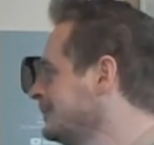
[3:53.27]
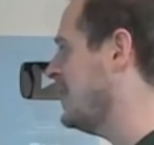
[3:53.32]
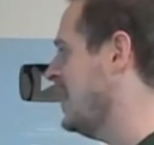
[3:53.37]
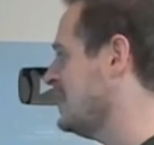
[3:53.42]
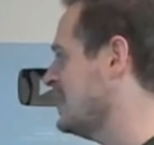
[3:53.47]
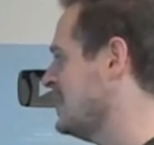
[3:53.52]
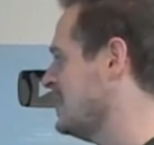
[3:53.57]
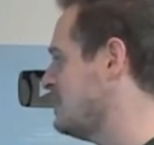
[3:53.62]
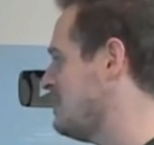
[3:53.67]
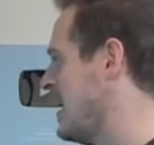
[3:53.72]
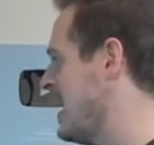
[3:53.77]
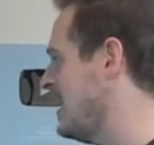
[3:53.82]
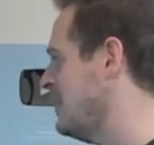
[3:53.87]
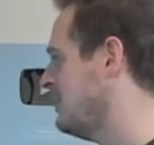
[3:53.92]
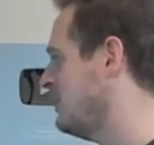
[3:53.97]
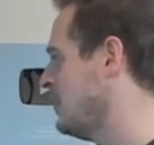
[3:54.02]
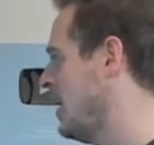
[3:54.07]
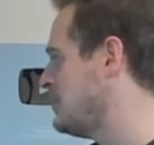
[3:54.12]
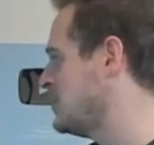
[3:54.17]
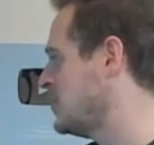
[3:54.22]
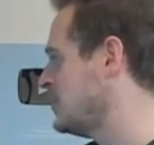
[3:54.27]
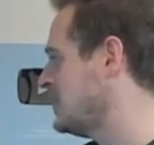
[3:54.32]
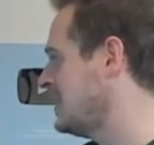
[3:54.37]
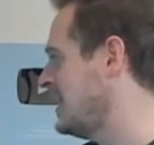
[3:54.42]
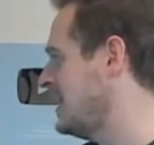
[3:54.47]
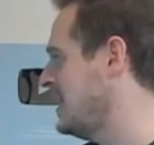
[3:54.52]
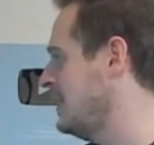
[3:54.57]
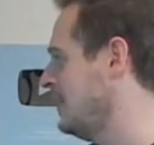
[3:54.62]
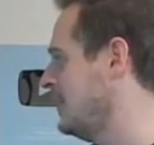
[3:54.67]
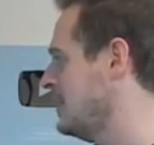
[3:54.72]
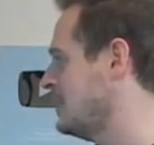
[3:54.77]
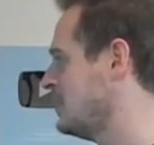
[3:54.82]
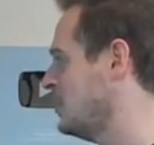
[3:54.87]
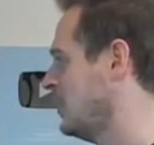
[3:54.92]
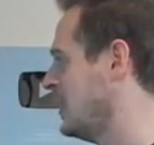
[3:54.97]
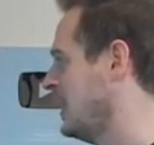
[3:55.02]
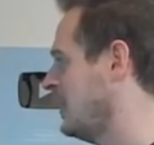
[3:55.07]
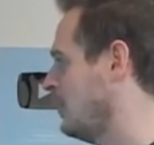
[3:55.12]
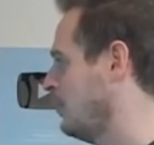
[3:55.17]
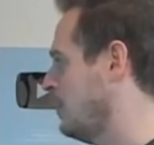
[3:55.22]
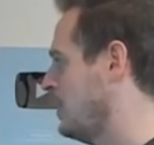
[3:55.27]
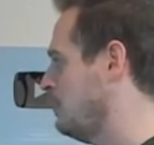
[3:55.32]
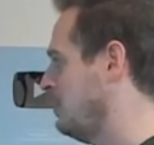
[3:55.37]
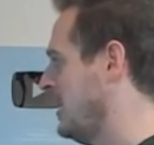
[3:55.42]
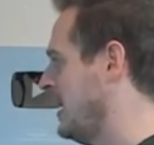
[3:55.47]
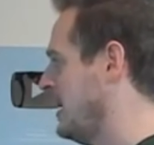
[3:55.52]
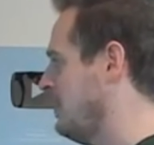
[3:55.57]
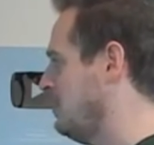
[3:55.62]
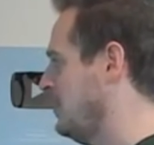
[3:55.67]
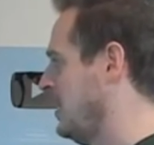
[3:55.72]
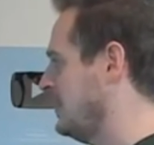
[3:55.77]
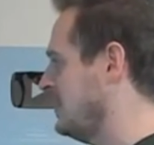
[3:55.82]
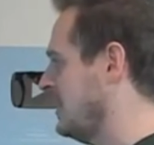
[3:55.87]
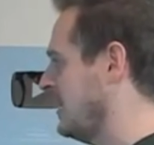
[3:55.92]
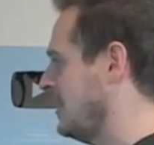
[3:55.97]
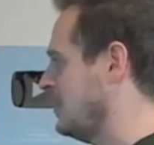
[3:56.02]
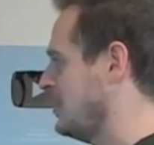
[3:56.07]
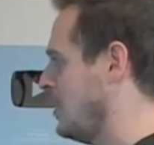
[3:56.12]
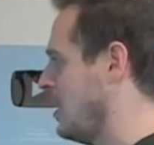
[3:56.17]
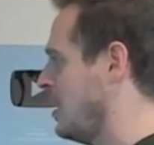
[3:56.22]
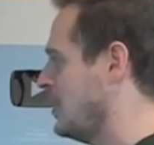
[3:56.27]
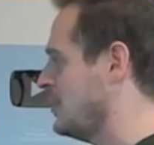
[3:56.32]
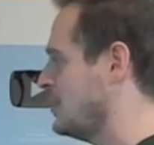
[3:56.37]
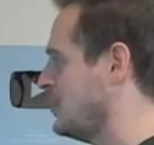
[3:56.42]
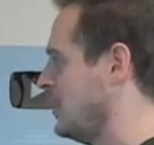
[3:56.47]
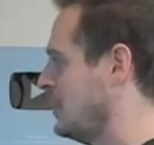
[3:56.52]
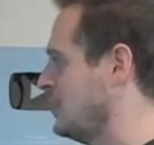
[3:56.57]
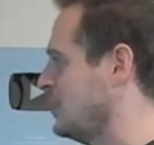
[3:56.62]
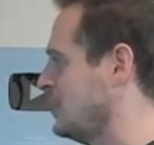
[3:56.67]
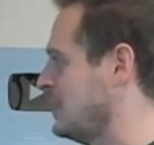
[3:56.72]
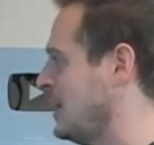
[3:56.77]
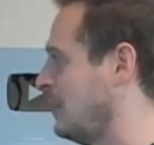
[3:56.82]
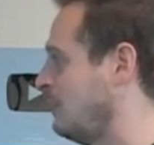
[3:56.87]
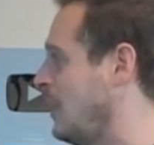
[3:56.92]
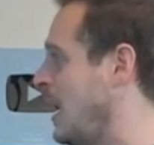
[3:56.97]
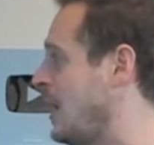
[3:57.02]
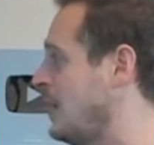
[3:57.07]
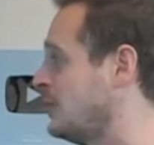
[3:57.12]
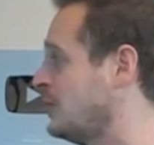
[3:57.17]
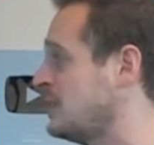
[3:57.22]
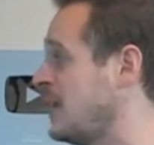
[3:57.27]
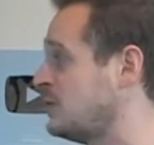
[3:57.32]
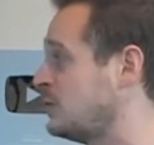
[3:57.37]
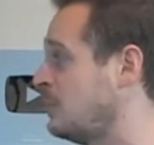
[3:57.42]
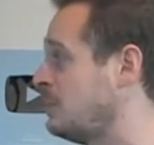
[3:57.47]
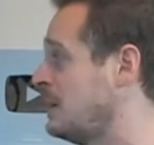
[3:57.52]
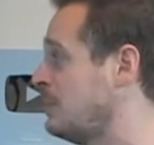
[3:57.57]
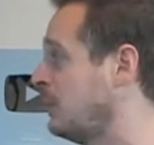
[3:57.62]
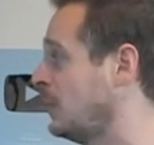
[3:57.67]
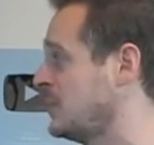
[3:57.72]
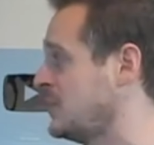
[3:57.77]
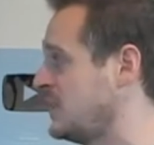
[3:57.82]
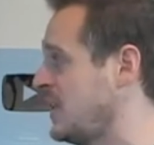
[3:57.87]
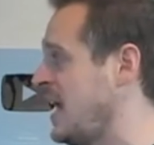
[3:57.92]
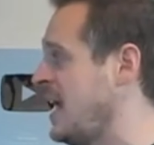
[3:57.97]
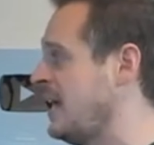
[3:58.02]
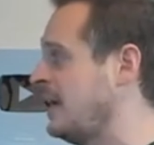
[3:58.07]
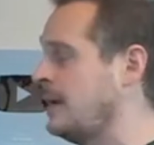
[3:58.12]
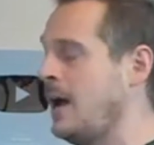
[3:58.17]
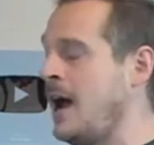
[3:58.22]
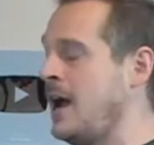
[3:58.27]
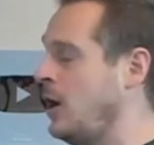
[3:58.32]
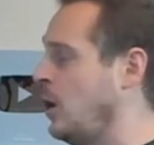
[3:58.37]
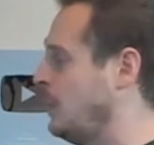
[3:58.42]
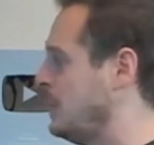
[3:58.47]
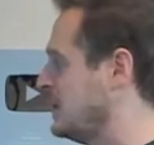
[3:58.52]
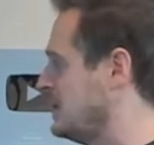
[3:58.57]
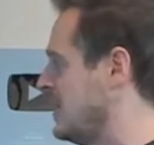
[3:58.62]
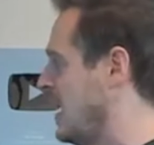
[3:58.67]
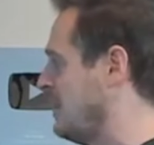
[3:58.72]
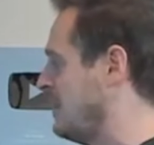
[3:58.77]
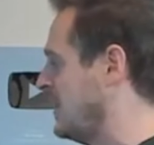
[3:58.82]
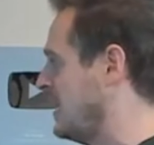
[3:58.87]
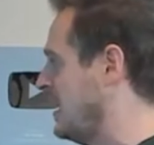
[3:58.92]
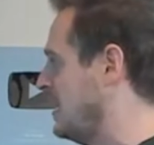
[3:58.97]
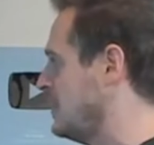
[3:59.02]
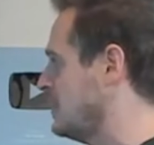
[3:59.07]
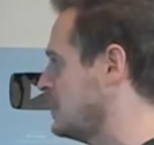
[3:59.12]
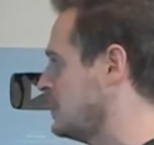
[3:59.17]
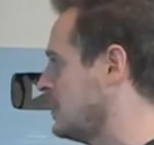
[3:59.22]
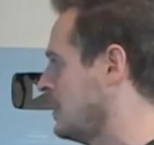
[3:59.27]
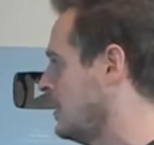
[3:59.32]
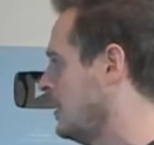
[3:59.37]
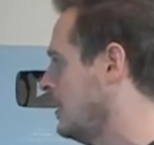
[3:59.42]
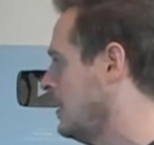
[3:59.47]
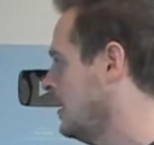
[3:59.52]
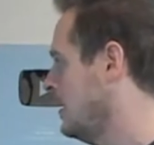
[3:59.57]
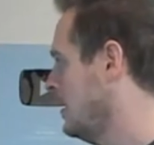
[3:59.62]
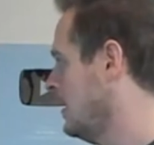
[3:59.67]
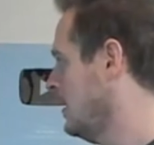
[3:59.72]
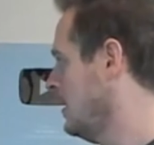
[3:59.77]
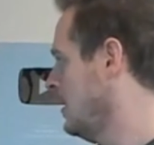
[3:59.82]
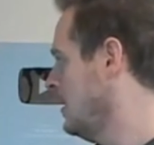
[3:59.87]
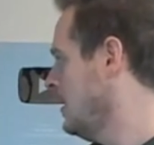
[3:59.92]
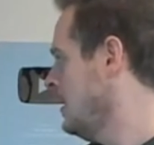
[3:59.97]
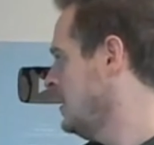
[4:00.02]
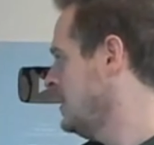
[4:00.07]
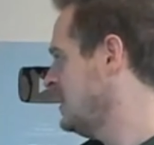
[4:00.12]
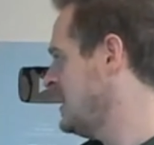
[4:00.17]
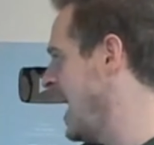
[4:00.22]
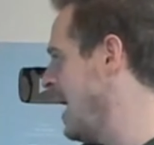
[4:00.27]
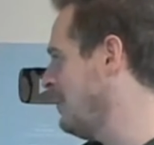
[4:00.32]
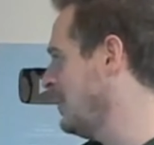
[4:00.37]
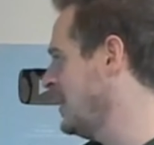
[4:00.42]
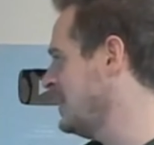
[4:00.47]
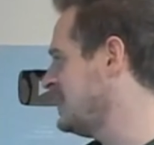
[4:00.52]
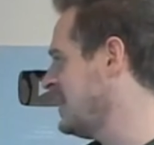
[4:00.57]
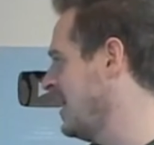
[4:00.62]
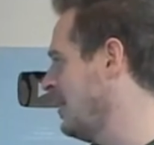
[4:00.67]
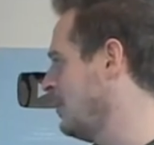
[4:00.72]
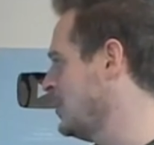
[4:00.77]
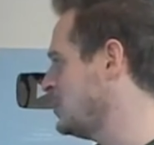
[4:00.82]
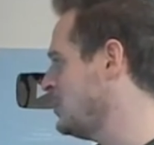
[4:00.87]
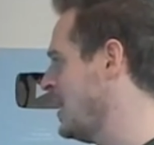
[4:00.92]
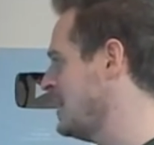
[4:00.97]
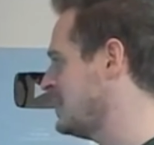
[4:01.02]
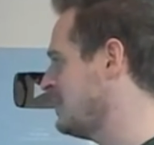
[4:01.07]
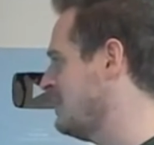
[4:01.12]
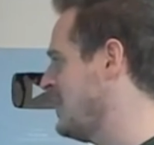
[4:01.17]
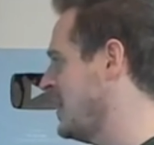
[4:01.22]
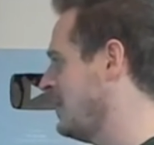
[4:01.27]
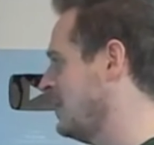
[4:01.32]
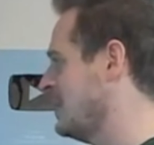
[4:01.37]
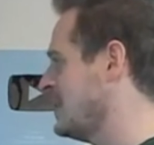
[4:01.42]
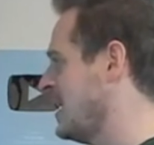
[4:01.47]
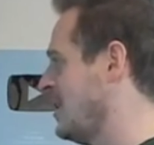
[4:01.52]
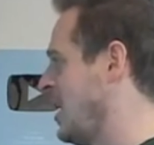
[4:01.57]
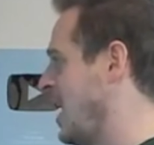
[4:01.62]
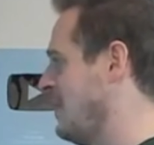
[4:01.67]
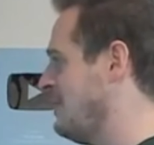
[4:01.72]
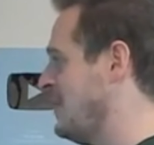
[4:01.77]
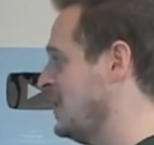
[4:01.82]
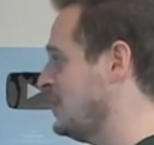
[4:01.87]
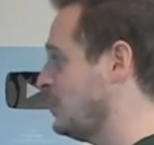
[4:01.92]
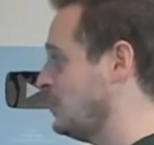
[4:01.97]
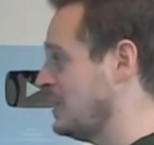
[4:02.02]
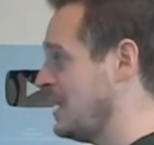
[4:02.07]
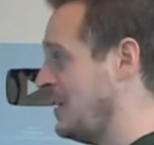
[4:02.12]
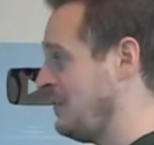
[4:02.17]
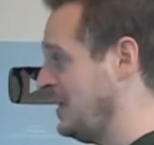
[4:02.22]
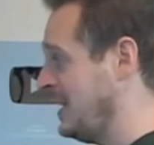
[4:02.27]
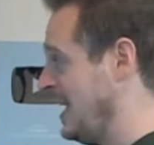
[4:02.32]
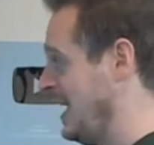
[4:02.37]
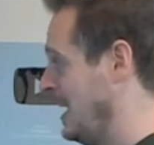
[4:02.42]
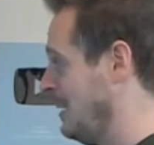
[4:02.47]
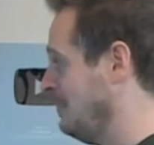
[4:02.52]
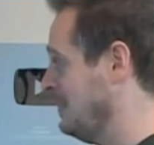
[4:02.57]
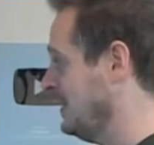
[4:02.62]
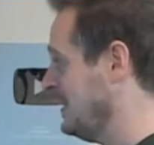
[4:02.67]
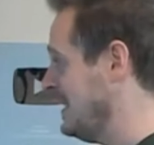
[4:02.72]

Cousins may have ruptured his Achilles. Looking at the replay, it plucked like a guitar string, just like Rodgers. That's what people are saying. I hope it's not the case. Tom, what a terror. Wish we had some veterans on offense. Would definitely help.